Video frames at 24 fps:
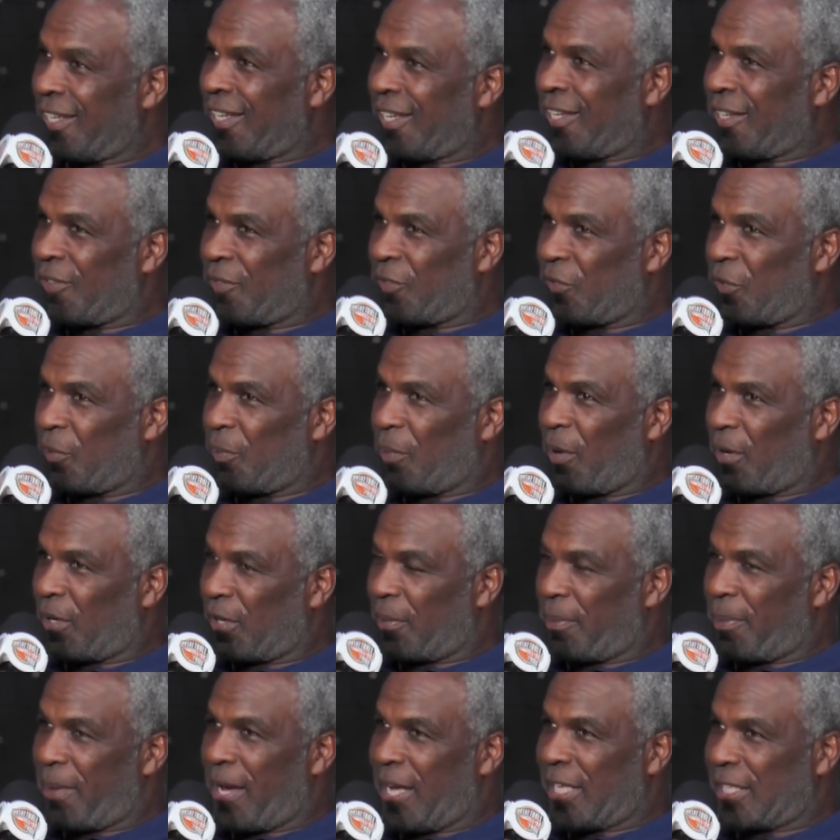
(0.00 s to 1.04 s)
football
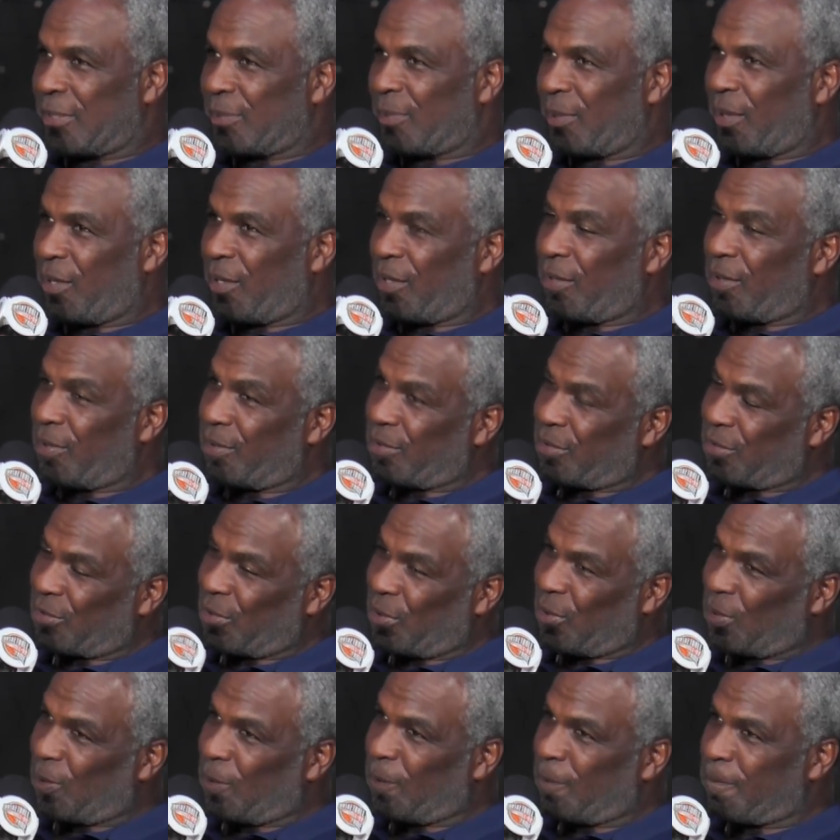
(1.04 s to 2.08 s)
or basketball.
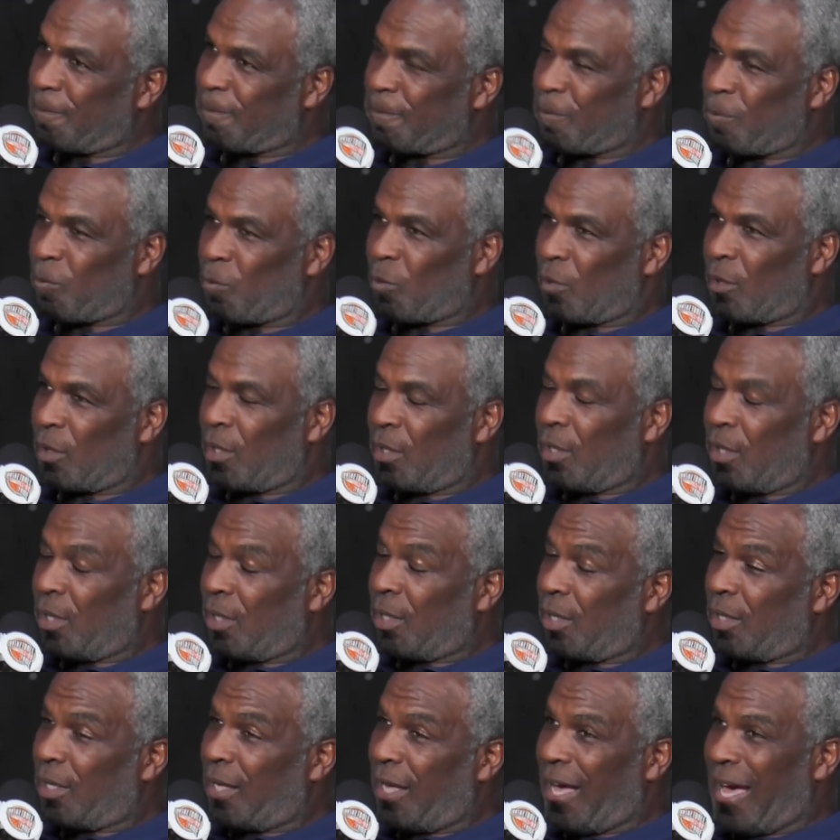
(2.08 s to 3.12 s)
So
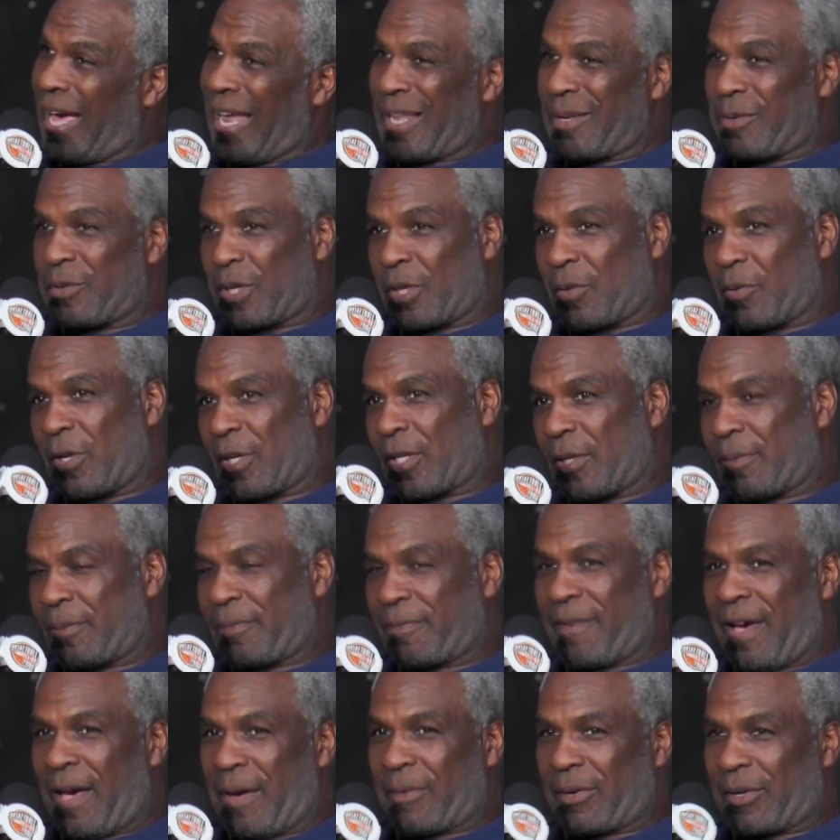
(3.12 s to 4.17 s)
I didn't want to wake up at
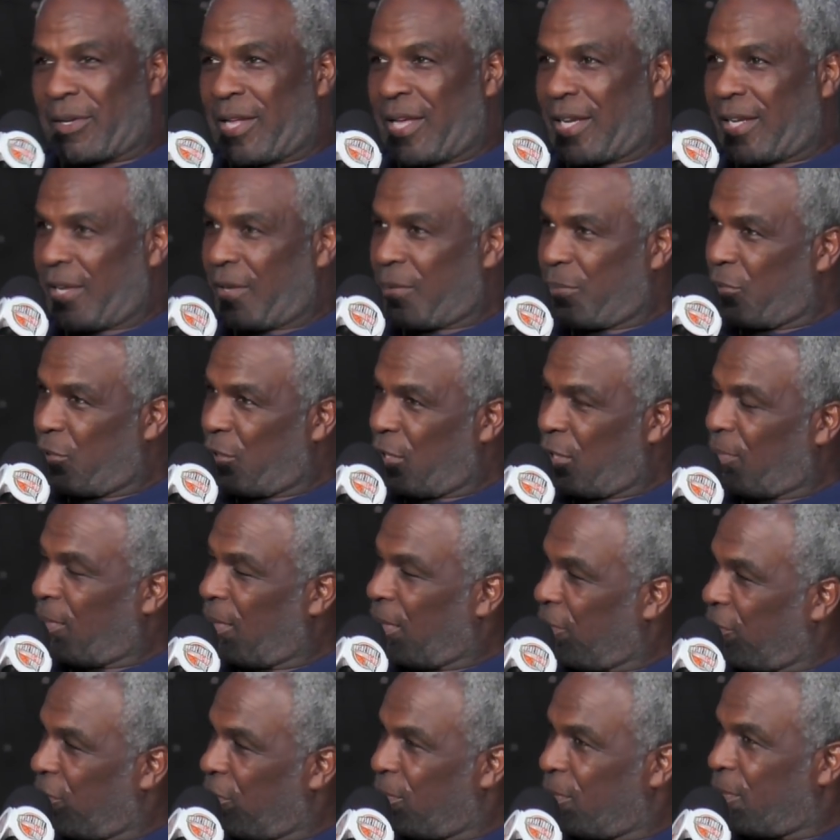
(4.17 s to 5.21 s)
5 o'clock every morning to
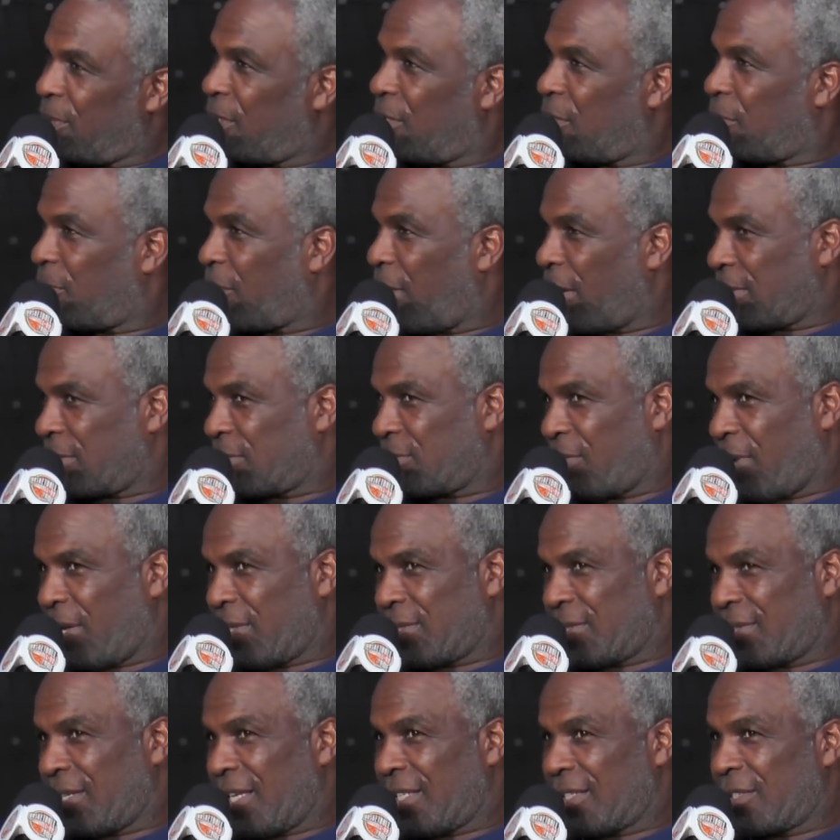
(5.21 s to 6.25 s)
play football, practice
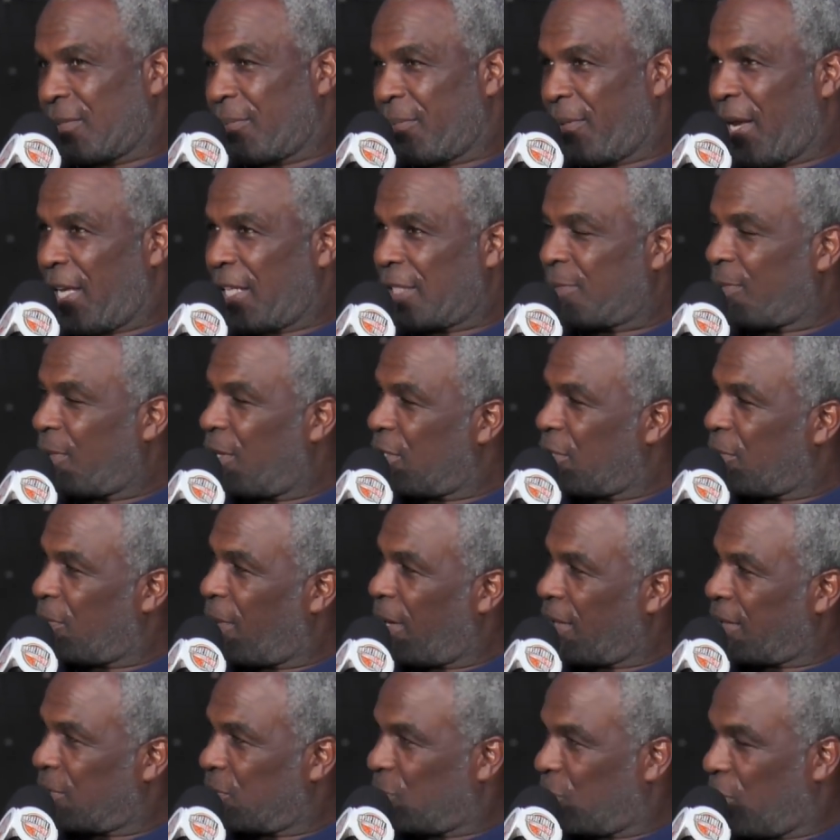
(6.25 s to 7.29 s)
twice a day. So basketball, you
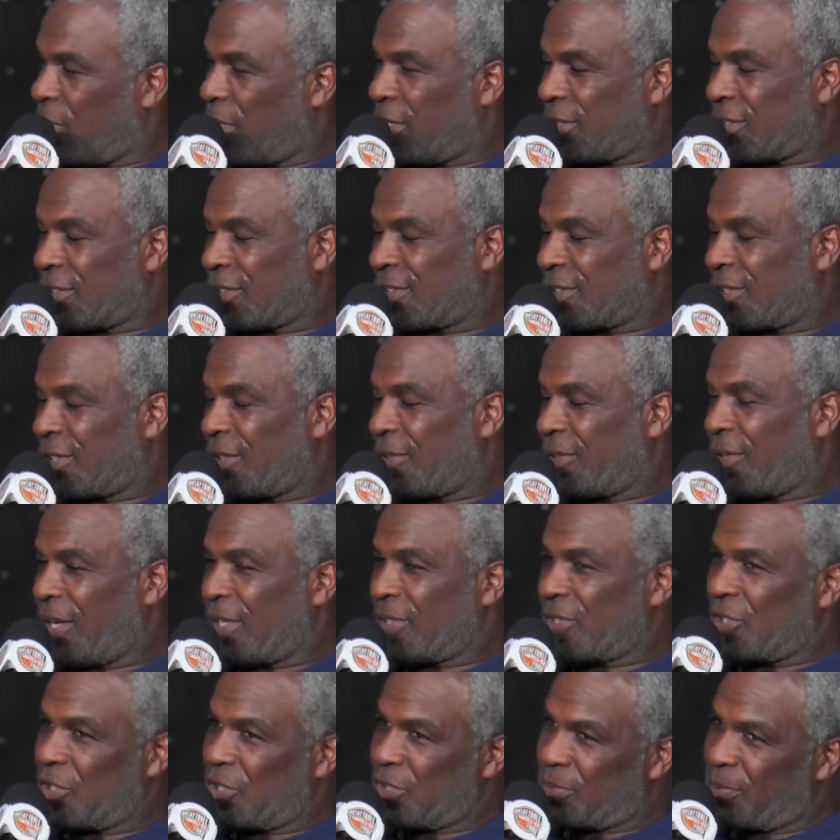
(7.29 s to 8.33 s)
practice once. So I
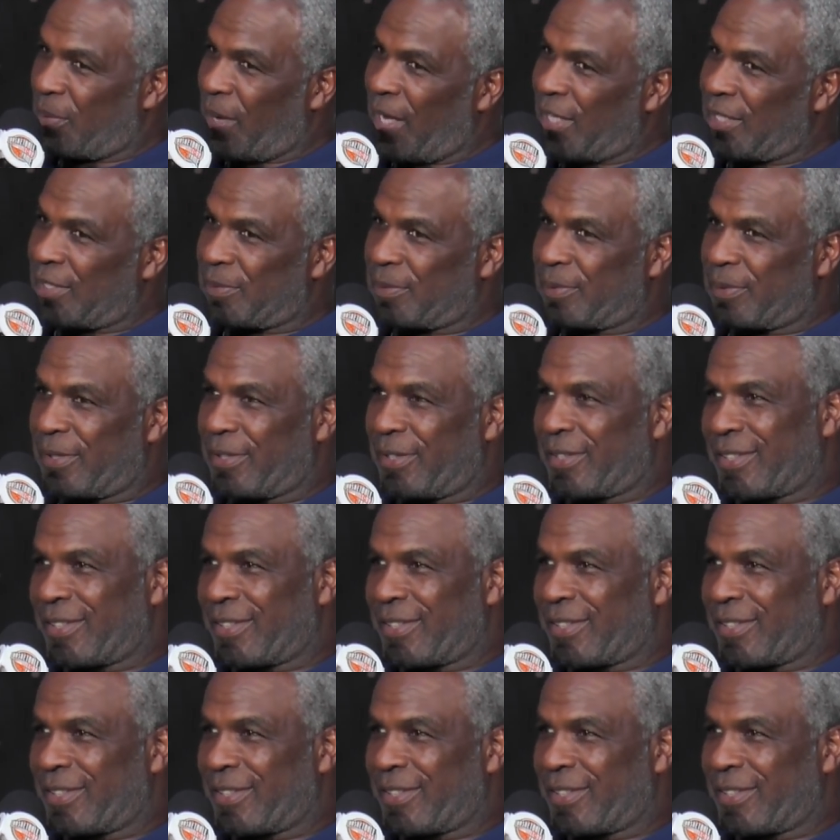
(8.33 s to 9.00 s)
chose basketball.